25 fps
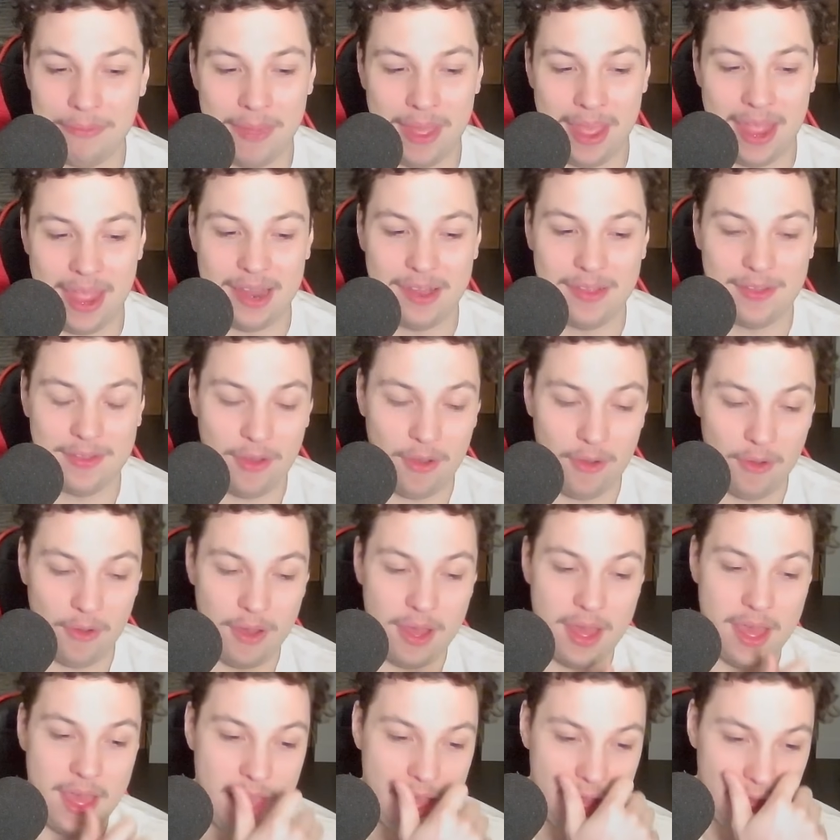And so,
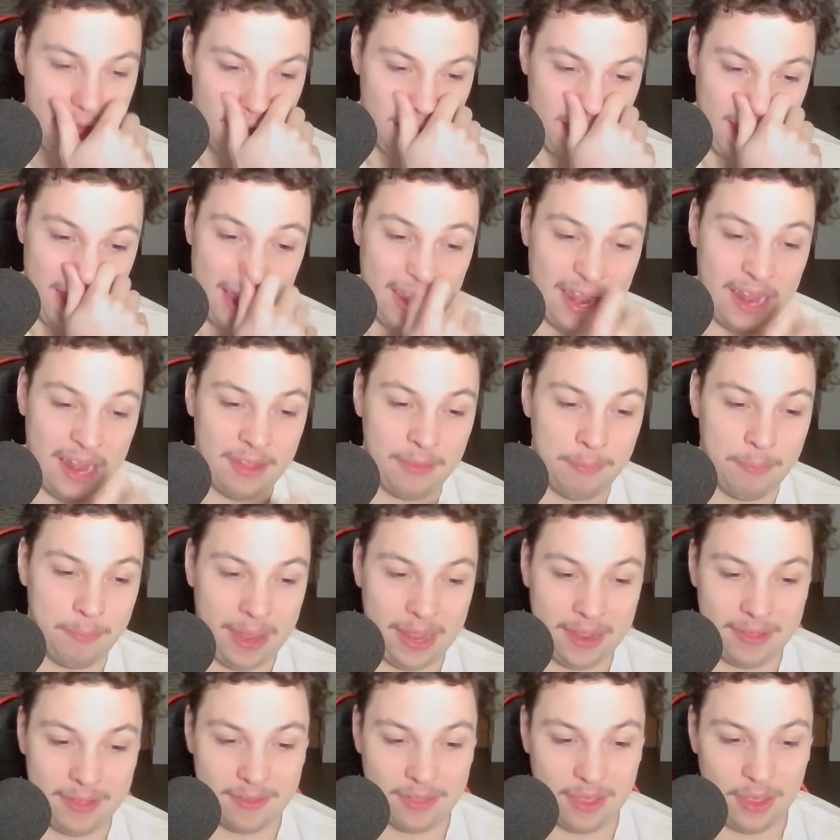yeah, that's
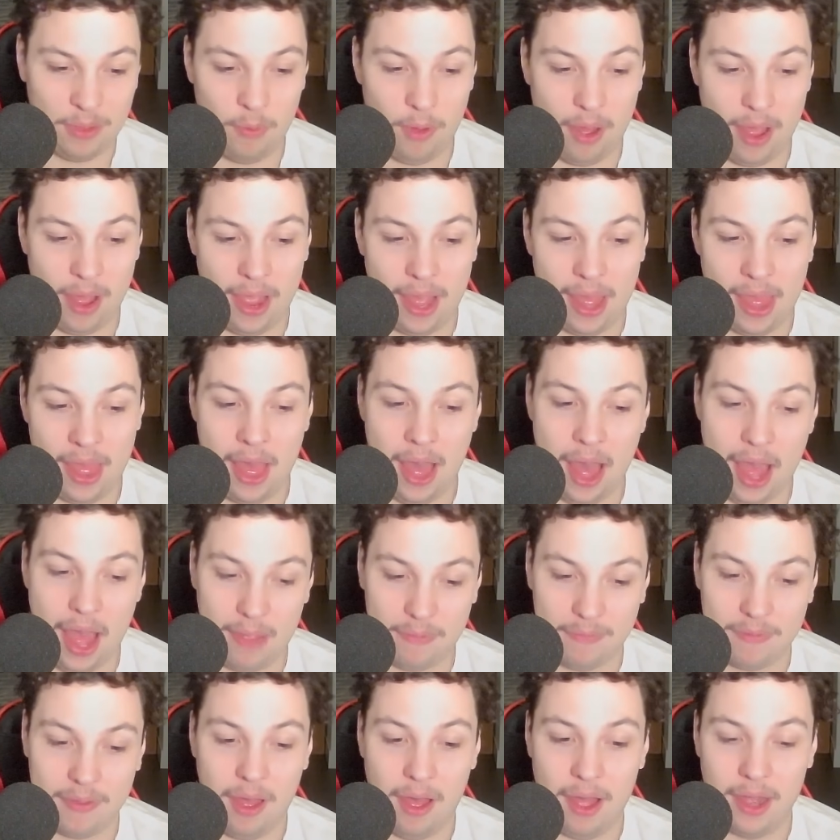basically why I've
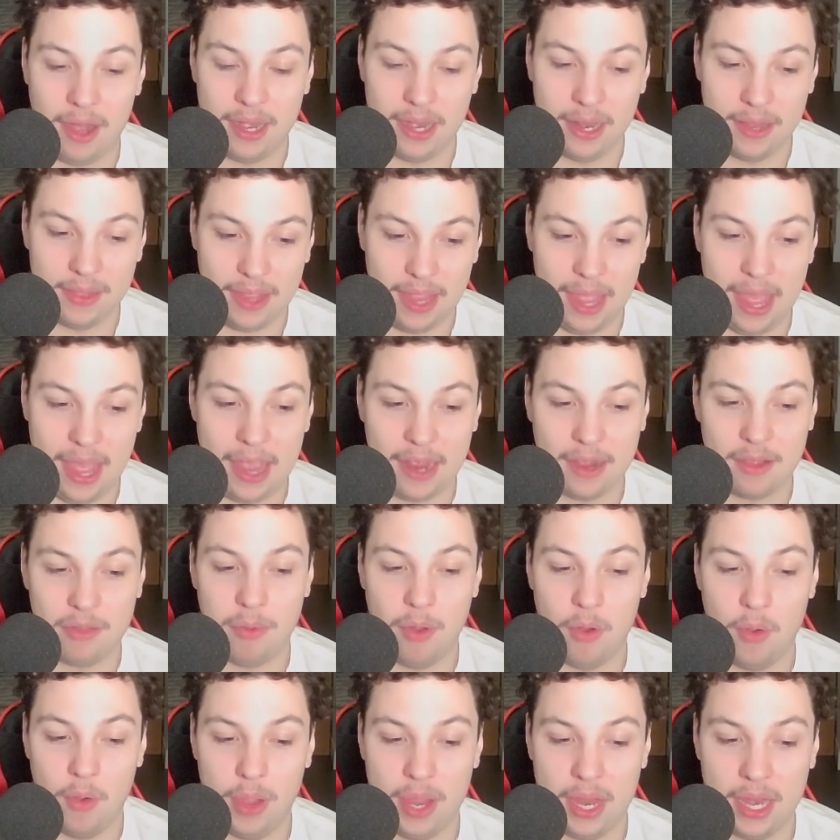got the Expo
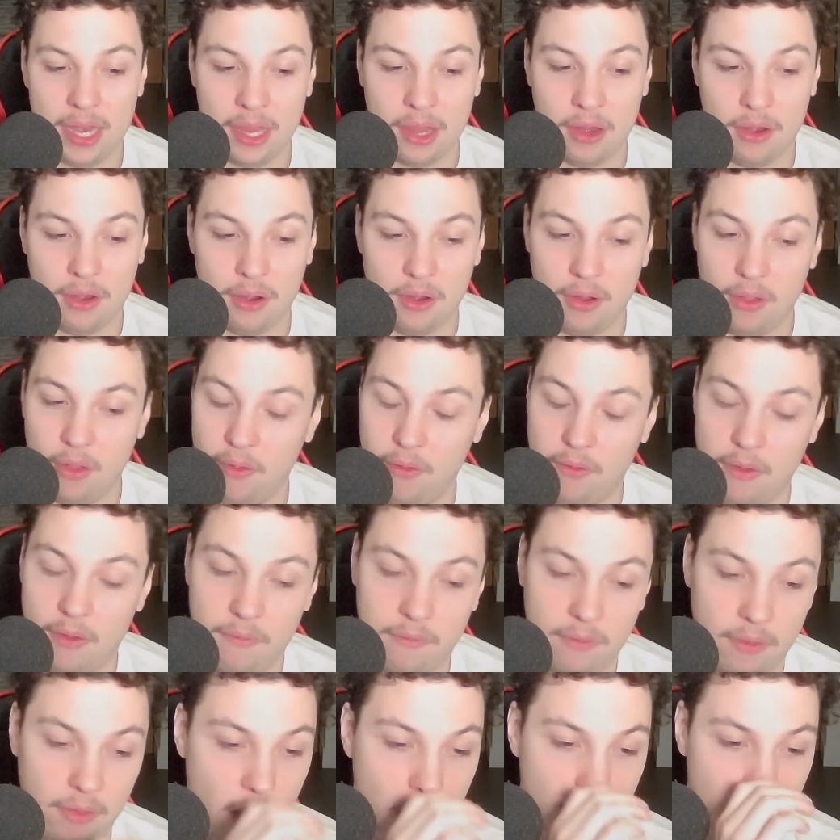in here
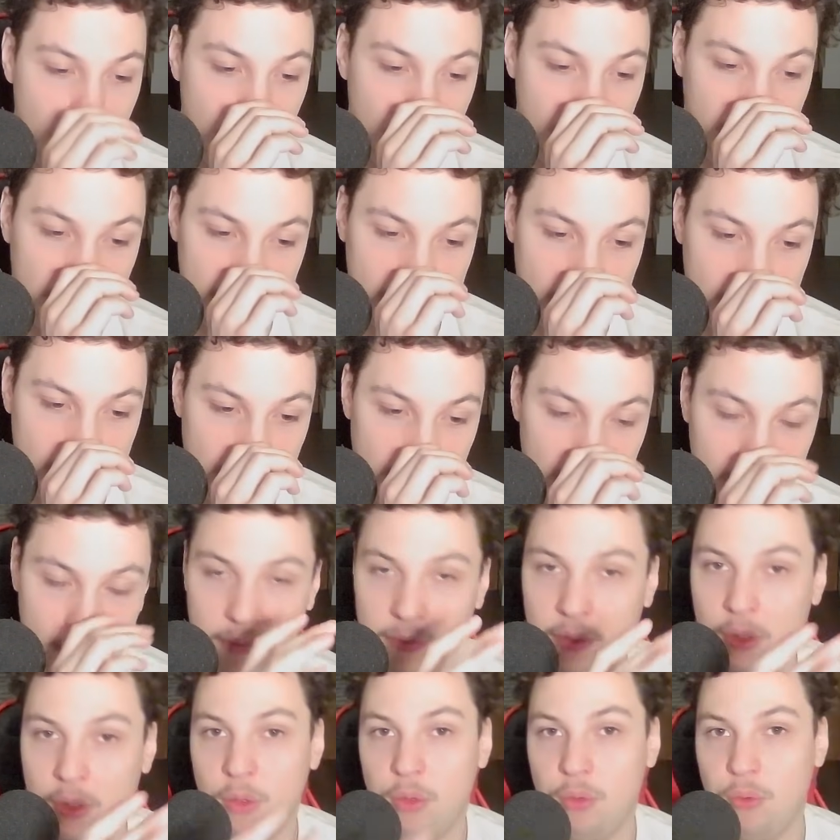along with the
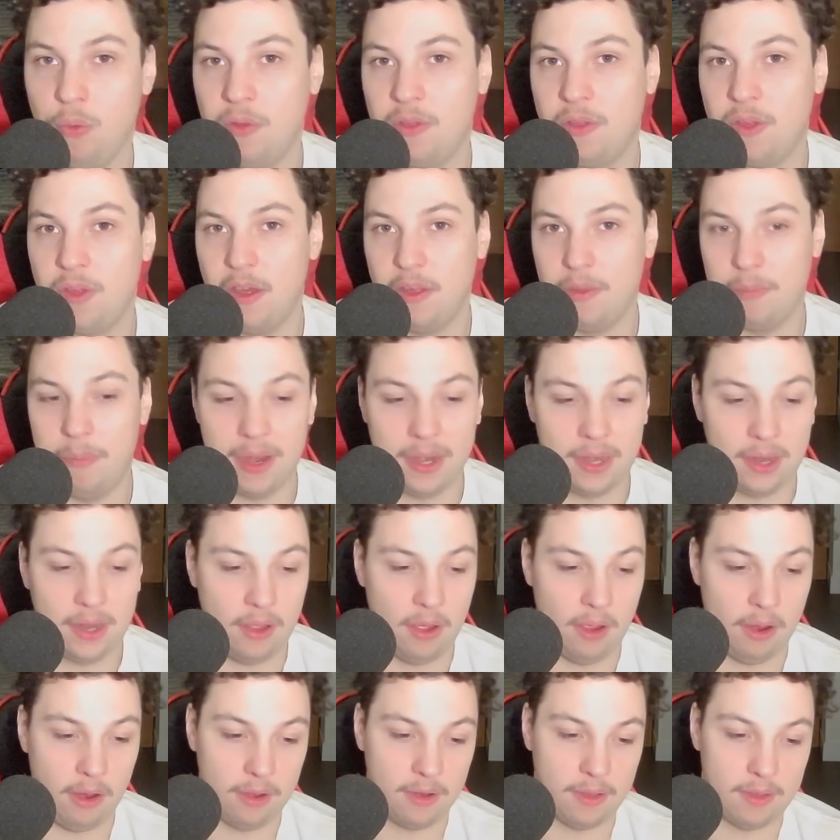usual suspect
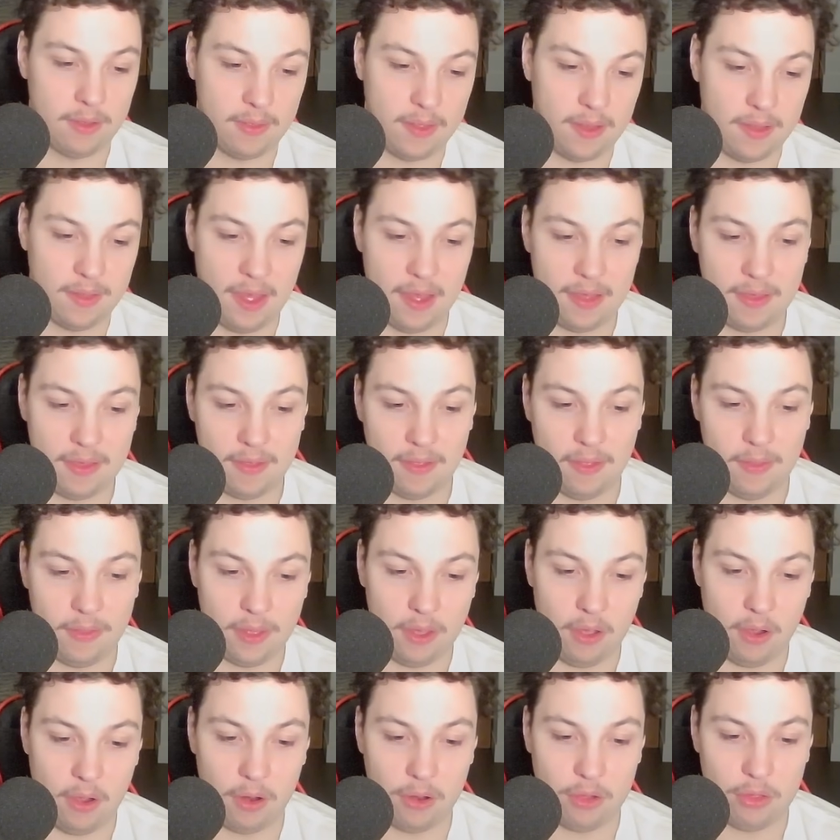cards, the Tesla, the
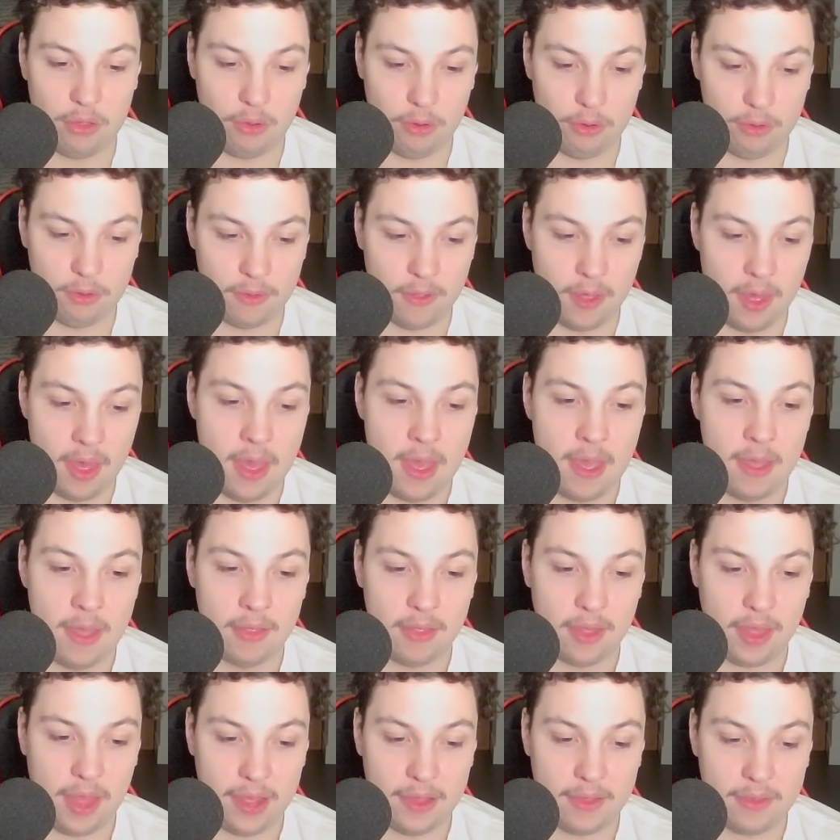Archers, the
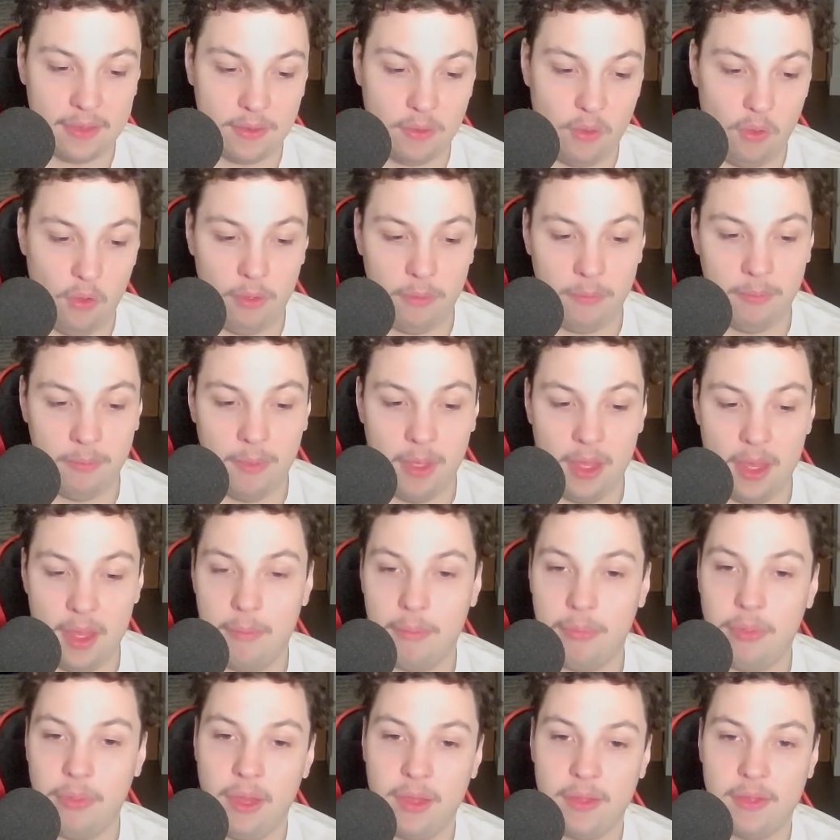Ice Golem,
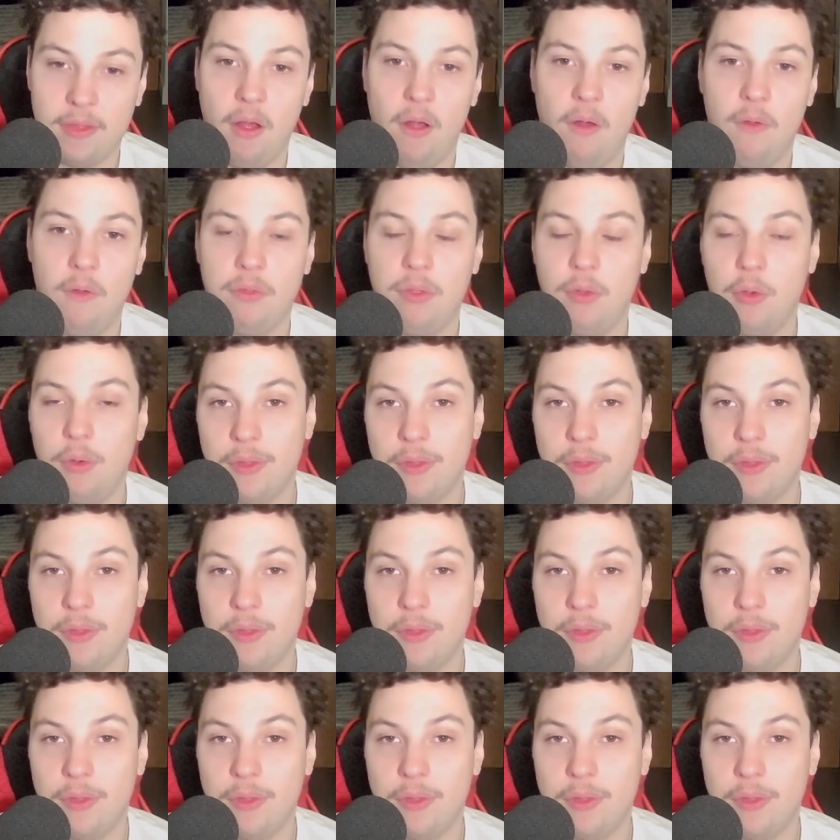plus all those